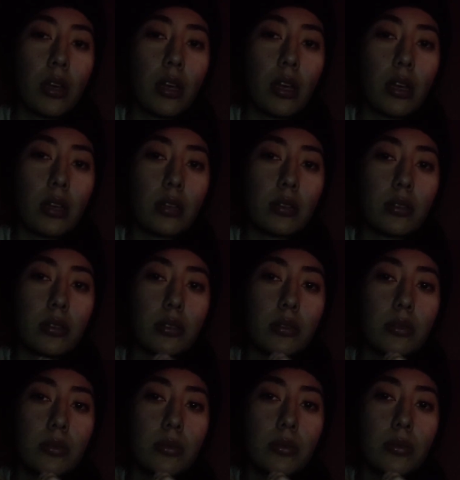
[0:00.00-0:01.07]
And
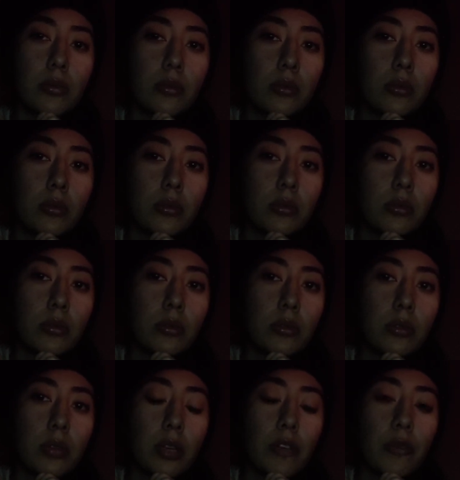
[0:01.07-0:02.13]

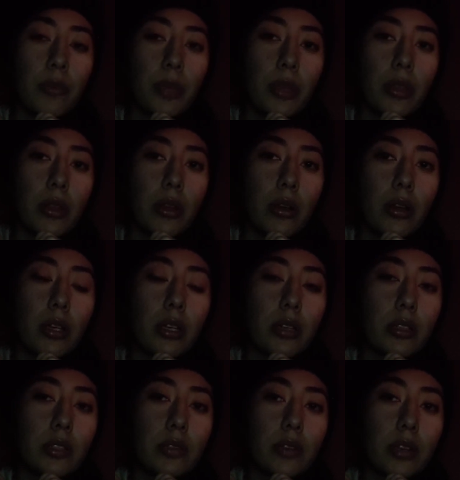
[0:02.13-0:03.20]
I've been there, and
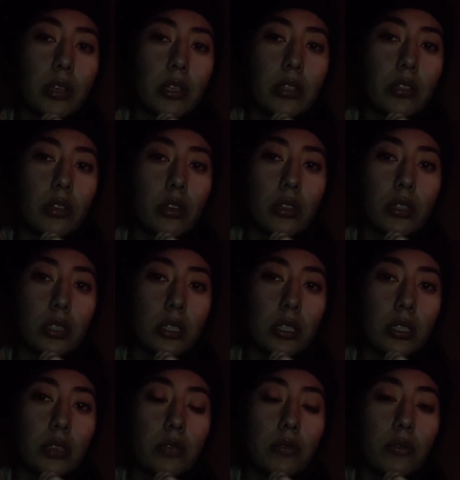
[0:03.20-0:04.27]
it's very
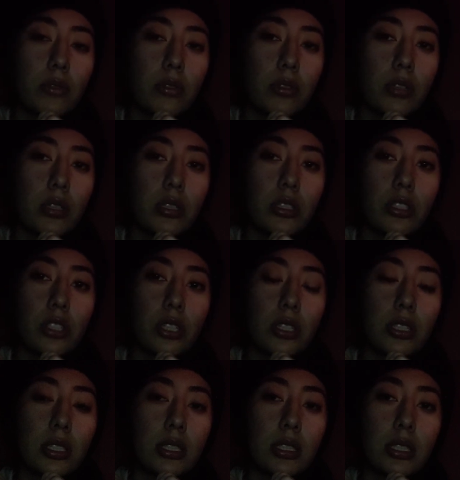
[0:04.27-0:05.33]
exhausting. It's
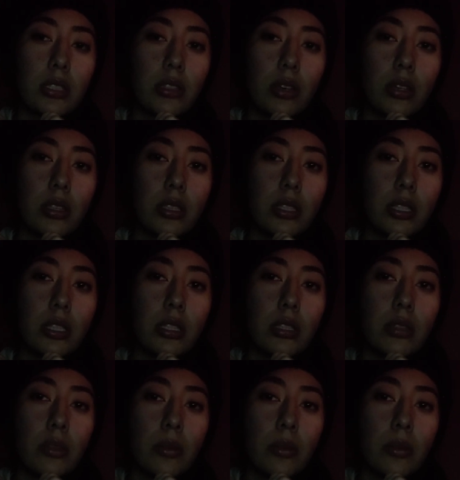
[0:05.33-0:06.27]
just as exhausting